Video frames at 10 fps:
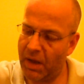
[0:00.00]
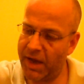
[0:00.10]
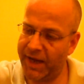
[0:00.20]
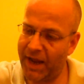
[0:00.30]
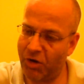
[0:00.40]

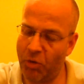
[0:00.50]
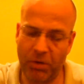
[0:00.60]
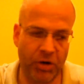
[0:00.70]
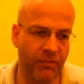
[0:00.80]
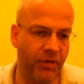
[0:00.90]
Now you get a
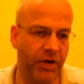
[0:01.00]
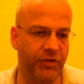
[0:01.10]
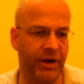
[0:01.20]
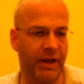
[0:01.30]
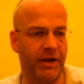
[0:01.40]
couple of
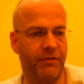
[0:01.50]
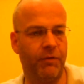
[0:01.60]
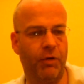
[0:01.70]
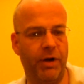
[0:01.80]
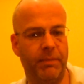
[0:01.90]
conversion leads
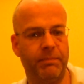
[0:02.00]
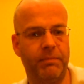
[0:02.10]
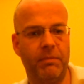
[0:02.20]
for it.